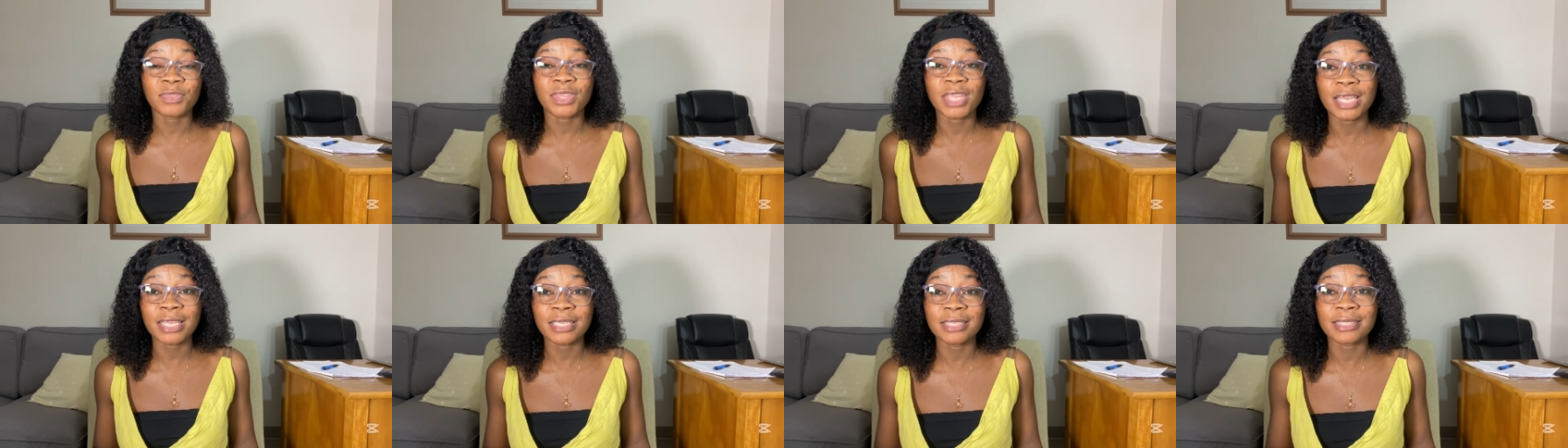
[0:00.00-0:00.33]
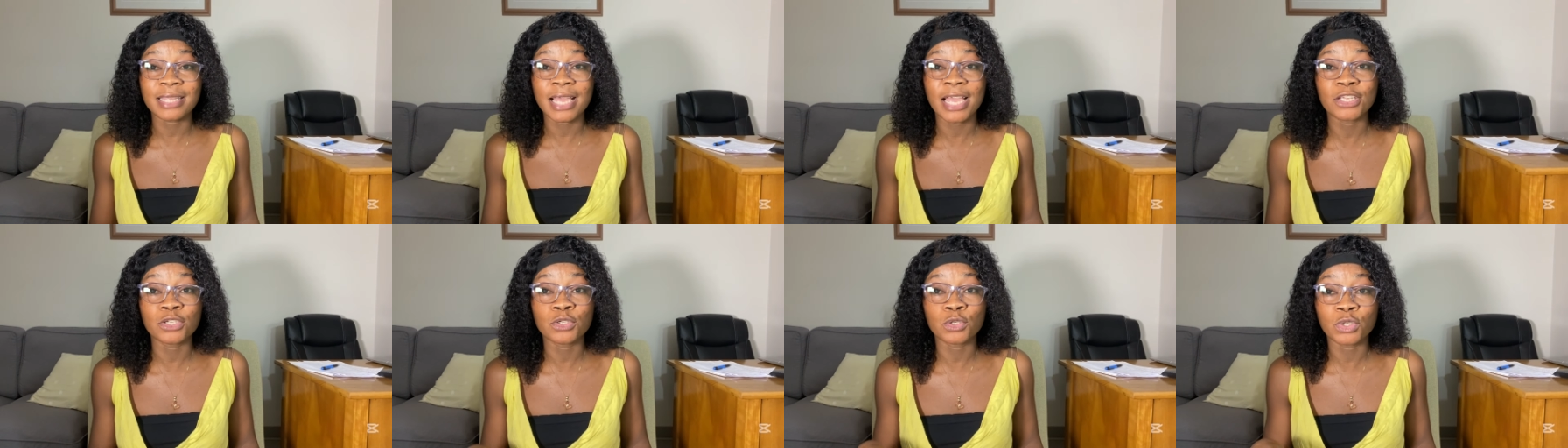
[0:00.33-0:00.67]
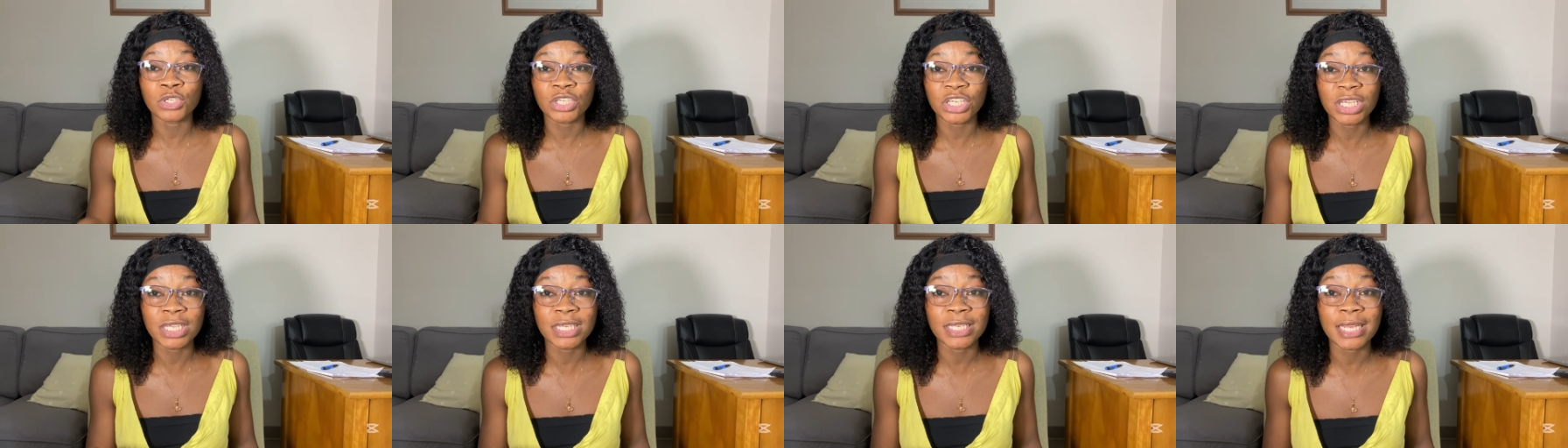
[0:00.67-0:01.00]
things that
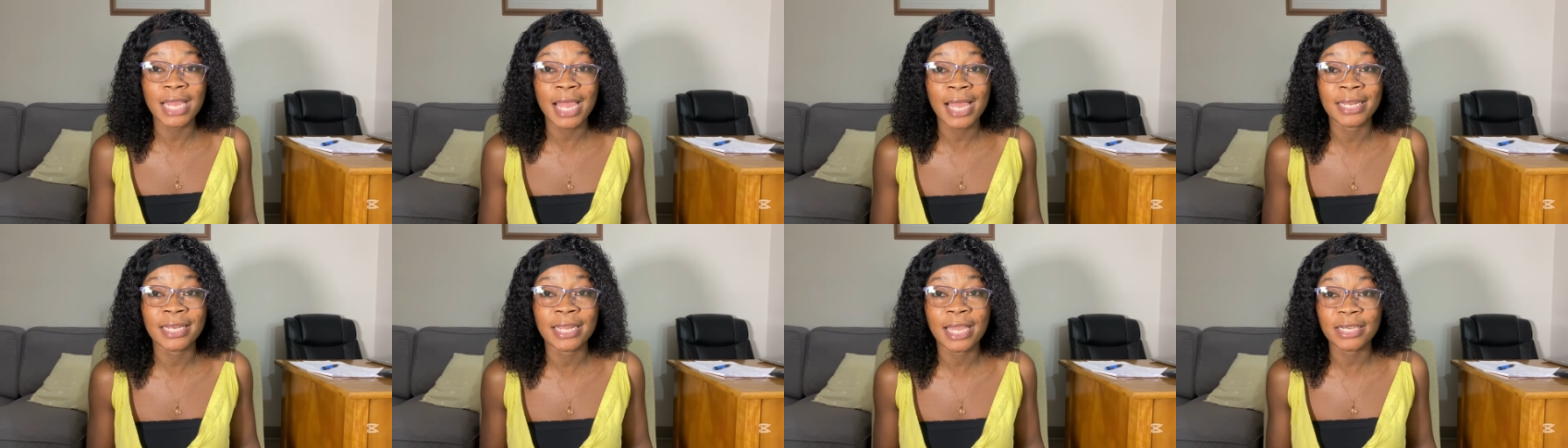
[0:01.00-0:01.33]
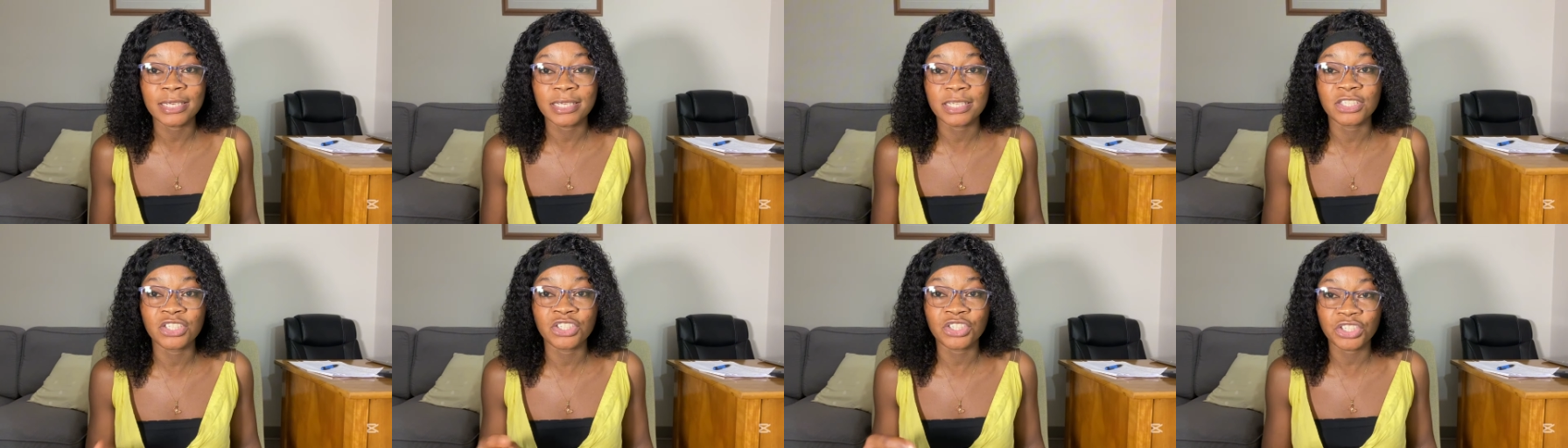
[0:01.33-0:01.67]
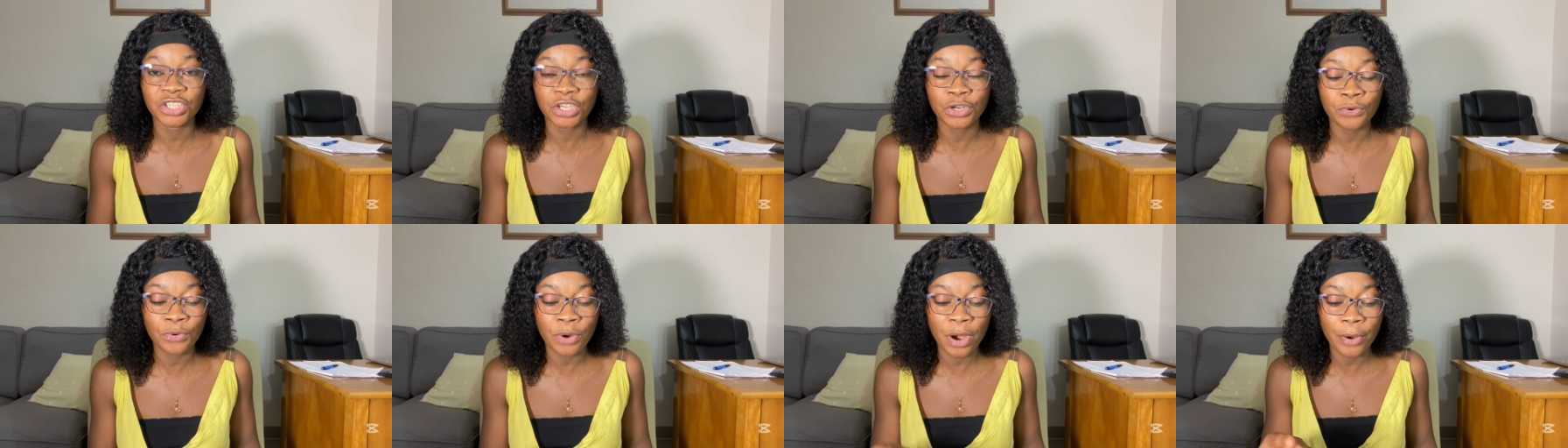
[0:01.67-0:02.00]
you need under this
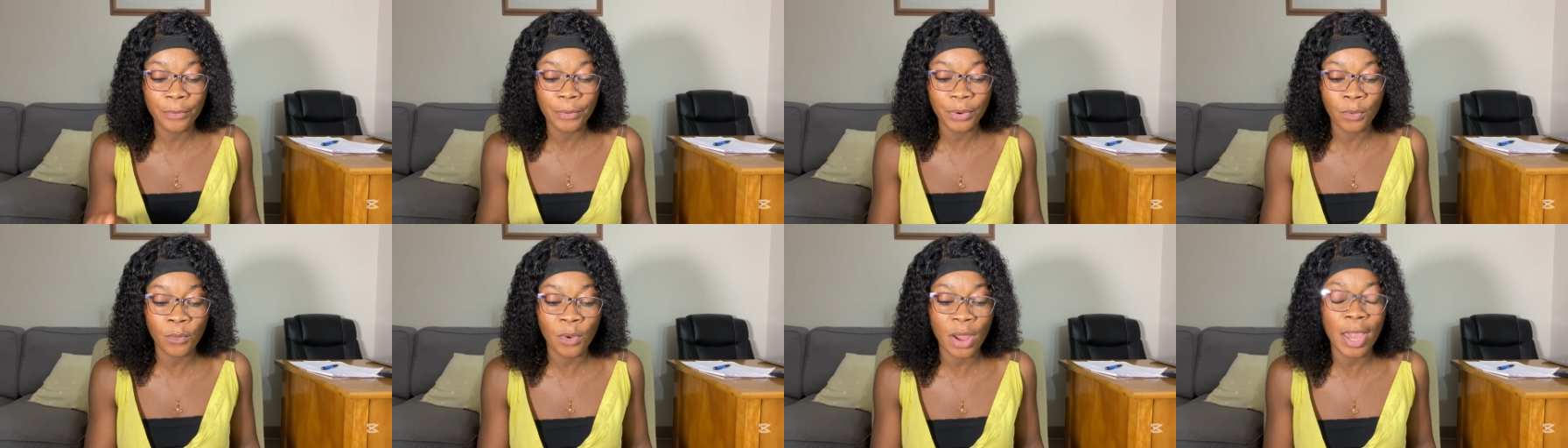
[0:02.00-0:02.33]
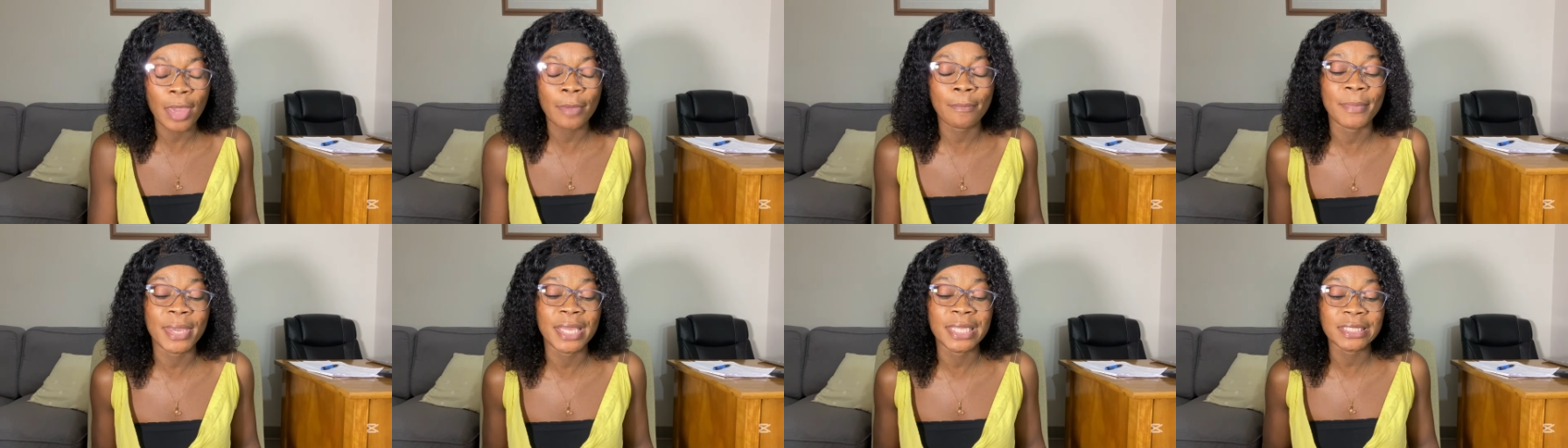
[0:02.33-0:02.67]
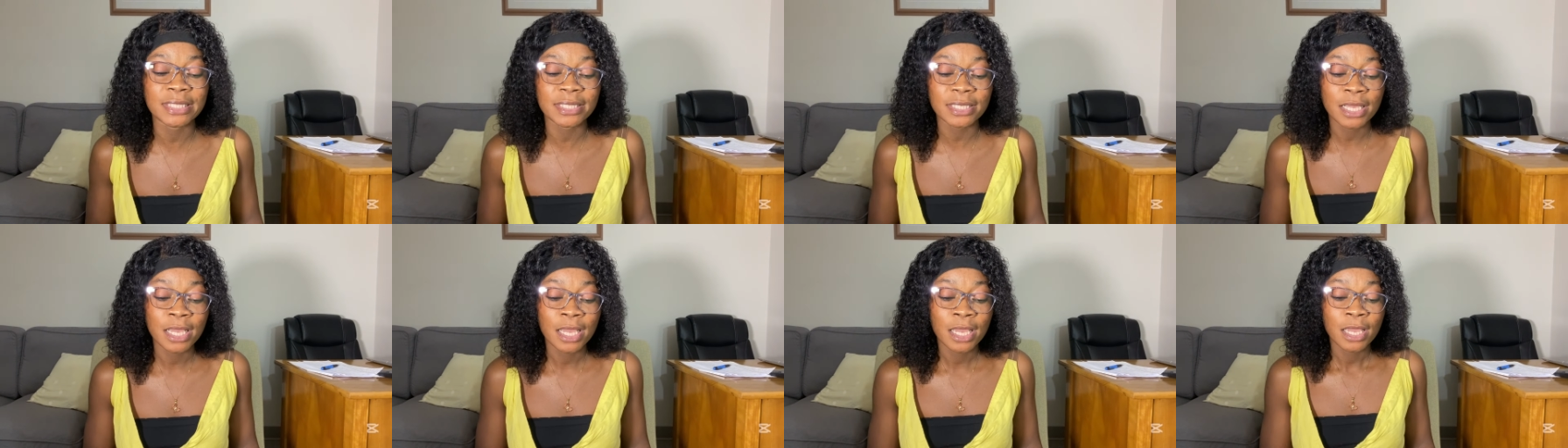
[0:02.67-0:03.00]
general
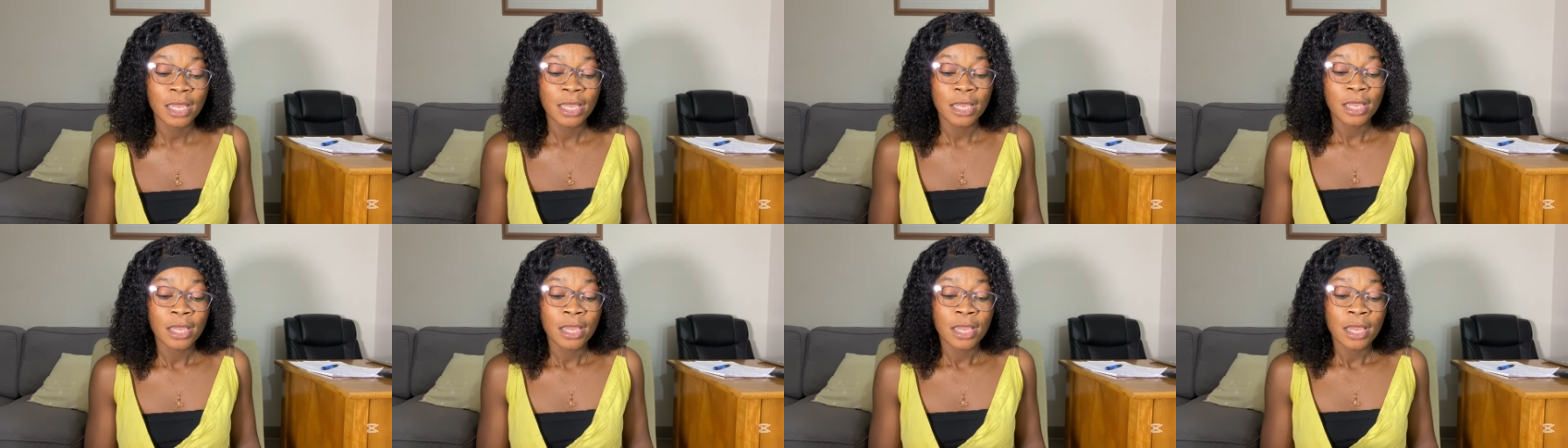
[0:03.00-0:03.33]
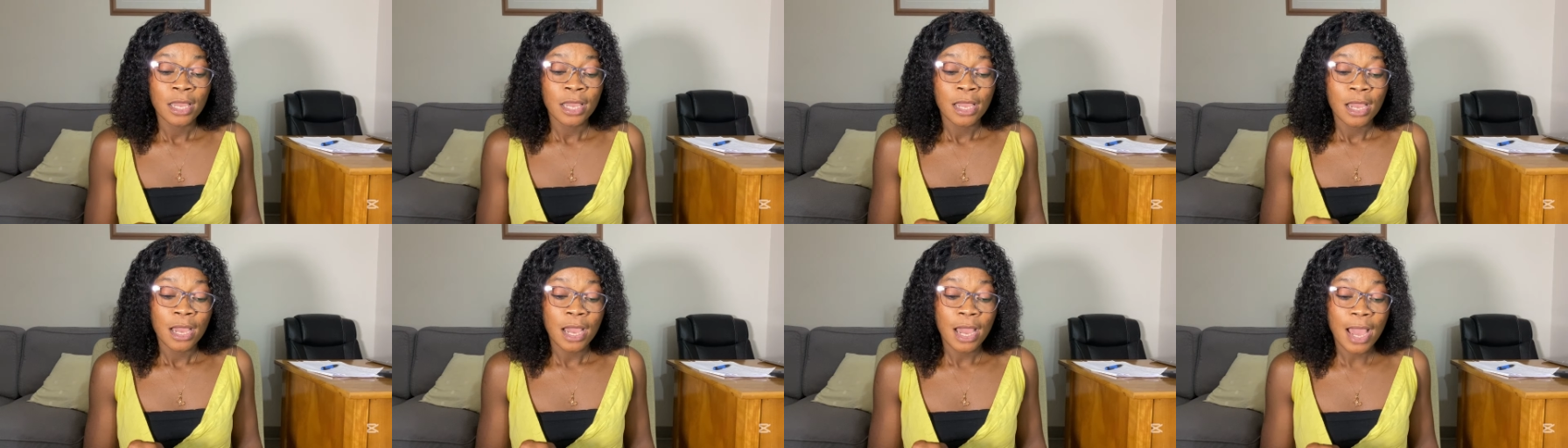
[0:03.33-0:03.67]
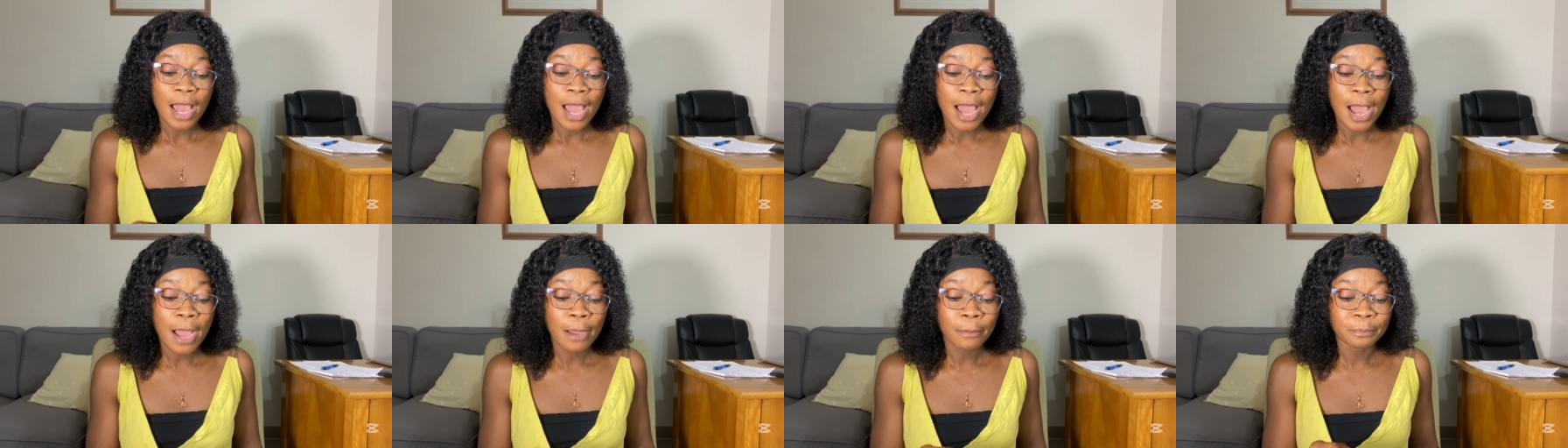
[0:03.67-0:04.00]
requirements.
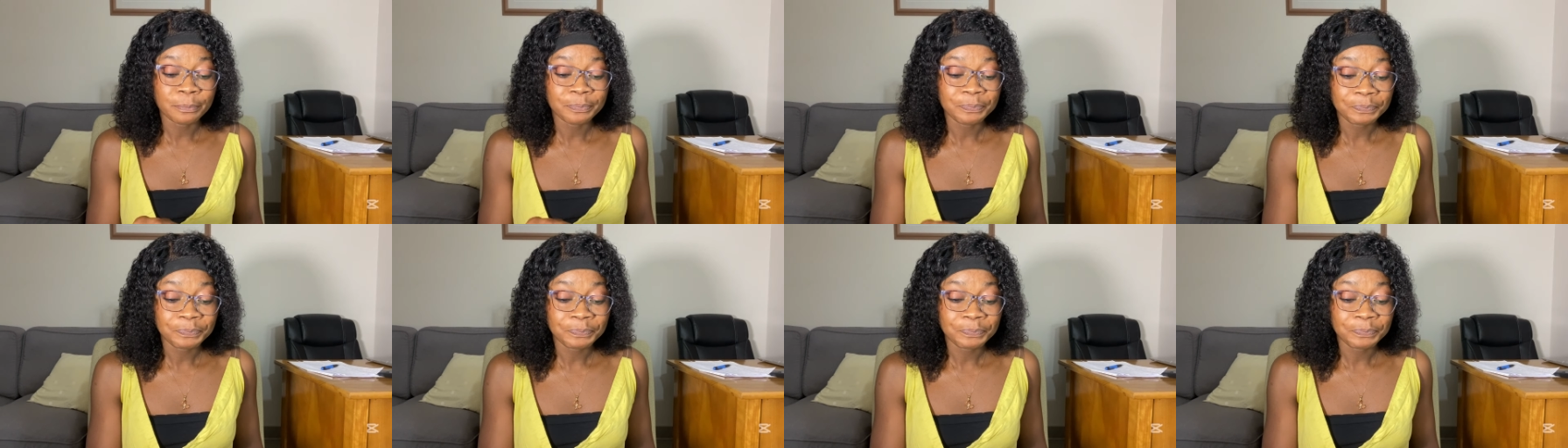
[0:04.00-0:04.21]
I